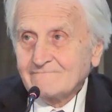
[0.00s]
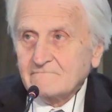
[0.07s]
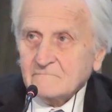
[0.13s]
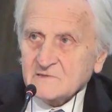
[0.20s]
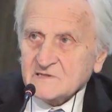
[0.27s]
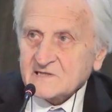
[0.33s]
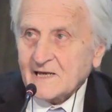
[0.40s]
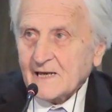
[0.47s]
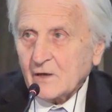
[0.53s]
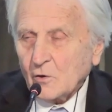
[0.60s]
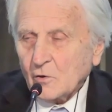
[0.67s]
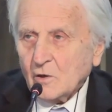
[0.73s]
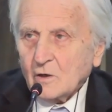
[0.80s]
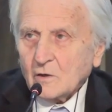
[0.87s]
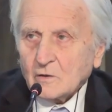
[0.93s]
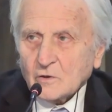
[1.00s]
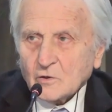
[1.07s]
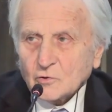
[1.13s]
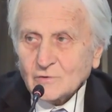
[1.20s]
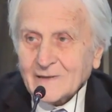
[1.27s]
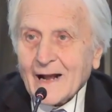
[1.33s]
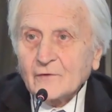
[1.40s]
say,
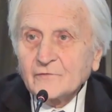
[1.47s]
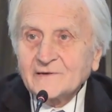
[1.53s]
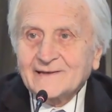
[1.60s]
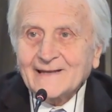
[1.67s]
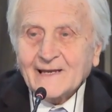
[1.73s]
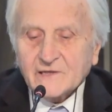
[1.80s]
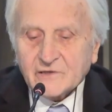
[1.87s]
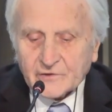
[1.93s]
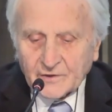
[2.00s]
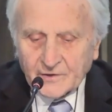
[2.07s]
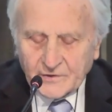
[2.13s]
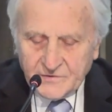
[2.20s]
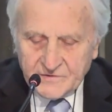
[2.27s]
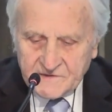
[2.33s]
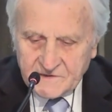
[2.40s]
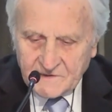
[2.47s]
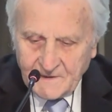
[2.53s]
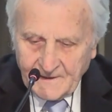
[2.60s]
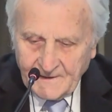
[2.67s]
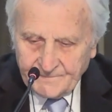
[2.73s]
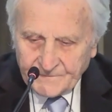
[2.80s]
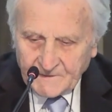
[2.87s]
around 10 years
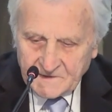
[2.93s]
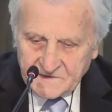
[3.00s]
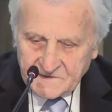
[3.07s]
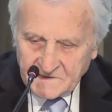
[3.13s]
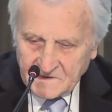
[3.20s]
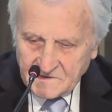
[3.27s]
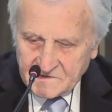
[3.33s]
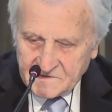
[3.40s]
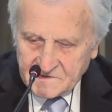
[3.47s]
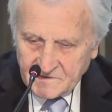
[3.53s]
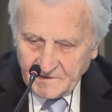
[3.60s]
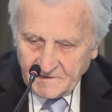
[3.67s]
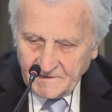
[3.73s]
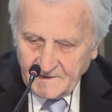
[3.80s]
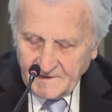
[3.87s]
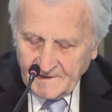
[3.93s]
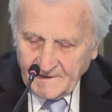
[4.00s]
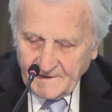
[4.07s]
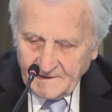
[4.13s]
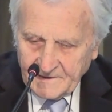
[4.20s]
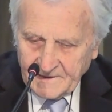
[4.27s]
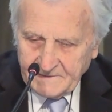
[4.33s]
since
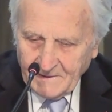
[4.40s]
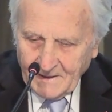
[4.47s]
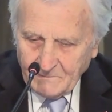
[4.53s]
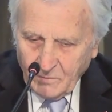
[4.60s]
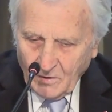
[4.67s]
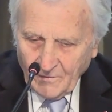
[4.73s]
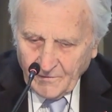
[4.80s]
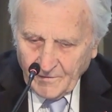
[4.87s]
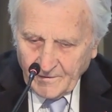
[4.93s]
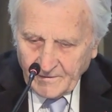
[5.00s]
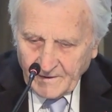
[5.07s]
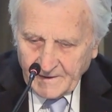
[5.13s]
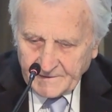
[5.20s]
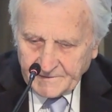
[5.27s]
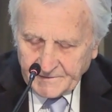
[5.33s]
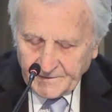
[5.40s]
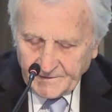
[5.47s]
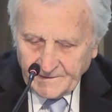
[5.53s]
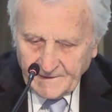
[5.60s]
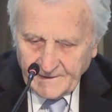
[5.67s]
Lehman Brothers and